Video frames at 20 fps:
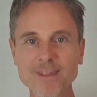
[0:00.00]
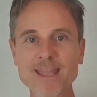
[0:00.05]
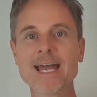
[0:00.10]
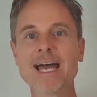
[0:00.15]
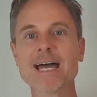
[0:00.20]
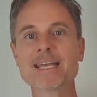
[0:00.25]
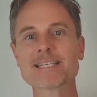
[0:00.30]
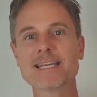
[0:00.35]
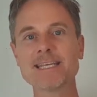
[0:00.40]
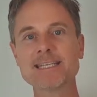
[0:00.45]

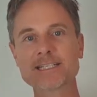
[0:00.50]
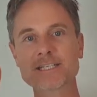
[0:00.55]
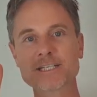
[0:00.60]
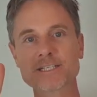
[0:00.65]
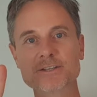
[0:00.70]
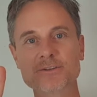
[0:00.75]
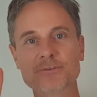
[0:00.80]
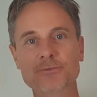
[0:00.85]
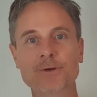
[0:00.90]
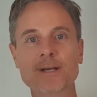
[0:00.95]
So these are
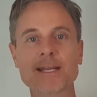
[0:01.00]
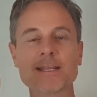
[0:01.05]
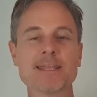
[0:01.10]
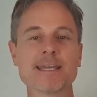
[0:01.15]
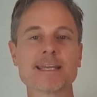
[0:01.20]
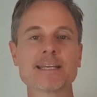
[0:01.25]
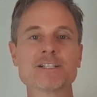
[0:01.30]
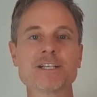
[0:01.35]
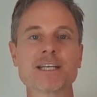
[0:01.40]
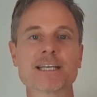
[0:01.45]
just 3
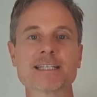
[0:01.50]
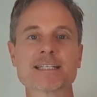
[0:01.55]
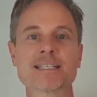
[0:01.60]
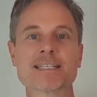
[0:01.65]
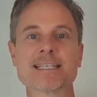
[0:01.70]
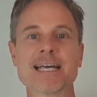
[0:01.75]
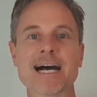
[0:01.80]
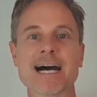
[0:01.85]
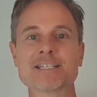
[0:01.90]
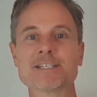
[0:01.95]
things you can
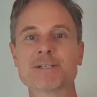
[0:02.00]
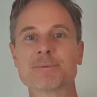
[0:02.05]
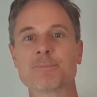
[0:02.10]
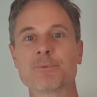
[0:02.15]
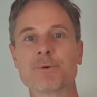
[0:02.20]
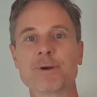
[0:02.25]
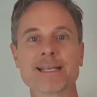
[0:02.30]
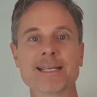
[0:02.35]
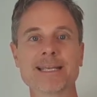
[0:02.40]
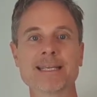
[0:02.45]
start to
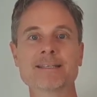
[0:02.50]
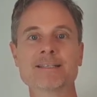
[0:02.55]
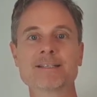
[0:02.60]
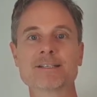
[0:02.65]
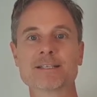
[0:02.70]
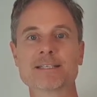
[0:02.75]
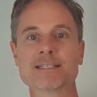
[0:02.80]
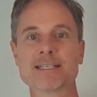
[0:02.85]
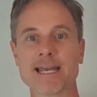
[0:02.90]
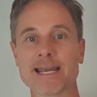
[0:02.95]
bring into,
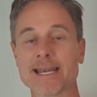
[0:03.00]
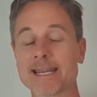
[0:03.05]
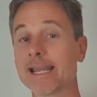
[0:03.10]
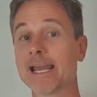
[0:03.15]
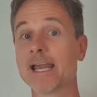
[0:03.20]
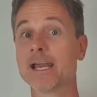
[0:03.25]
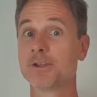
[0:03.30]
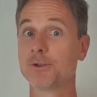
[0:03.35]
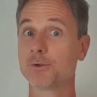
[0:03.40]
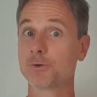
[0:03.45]
say,
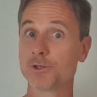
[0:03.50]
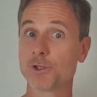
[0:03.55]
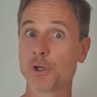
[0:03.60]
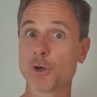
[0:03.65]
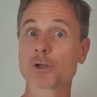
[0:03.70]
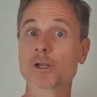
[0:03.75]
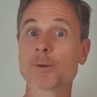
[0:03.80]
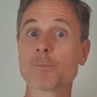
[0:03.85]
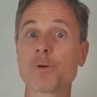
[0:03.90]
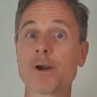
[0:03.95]
your
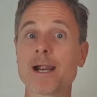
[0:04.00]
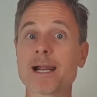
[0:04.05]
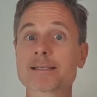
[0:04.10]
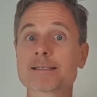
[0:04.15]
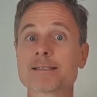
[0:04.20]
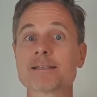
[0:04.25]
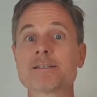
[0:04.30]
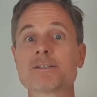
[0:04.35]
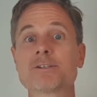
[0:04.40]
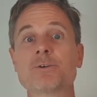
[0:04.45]
yoga
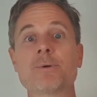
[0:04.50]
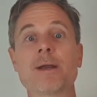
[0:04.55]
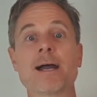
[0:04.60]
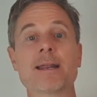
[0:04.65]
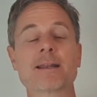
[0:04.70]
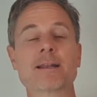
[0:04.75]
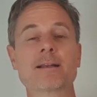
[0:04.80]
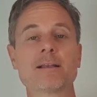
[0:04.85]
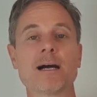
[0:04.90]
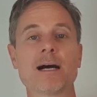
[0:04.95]
practice throughout
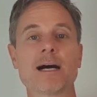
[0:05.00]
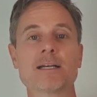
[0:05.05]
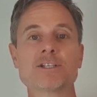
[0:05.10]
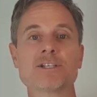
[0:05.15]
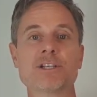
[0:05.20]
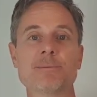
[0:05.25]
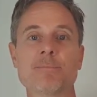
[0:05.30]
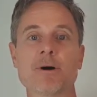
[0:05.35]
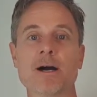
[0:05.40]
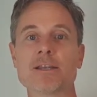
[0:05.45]
a class.
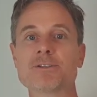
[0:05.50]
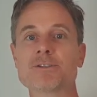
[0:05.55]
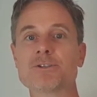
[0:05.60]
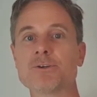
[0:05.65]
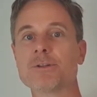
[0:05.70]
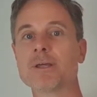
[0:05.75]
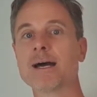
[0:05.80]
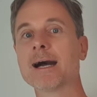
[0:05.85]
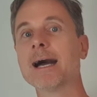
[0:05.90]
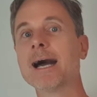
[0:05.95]
You might
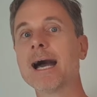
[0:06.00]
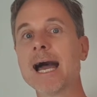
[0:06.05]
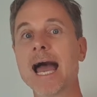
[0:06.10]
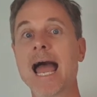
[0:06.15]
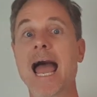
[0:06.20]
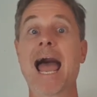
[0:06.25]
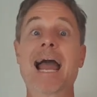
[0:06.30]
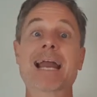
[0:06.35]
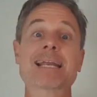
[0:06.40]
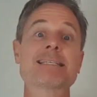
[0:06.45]
do the
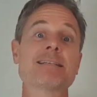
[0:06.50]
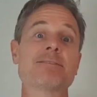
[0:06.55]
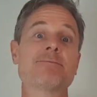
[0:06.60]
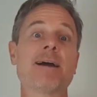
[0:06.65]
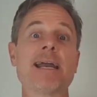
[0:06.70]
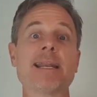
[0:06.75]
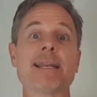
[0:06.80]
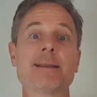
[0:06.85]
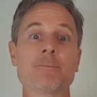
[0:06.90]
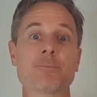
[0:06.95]

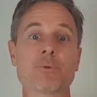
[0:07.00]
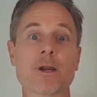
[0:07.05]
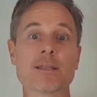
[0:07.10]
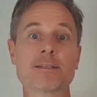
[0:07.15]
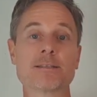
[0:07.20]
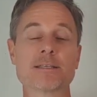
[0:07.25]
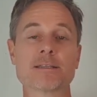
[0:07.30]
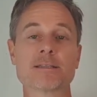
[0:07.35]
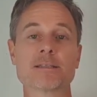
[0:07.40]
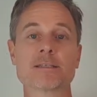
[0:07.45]
activating
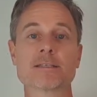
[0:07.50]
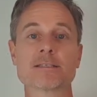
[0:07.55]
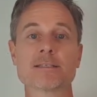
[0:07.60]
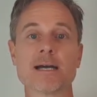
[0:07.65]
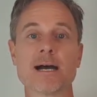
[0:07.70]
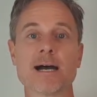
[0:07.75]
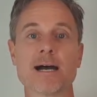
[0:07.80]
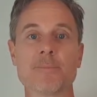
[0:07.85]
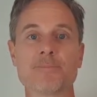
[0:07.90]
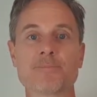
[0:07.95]
breaths at the
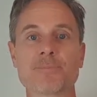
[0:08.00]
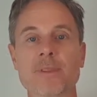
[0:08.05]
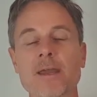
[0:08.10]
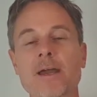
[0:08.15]
start.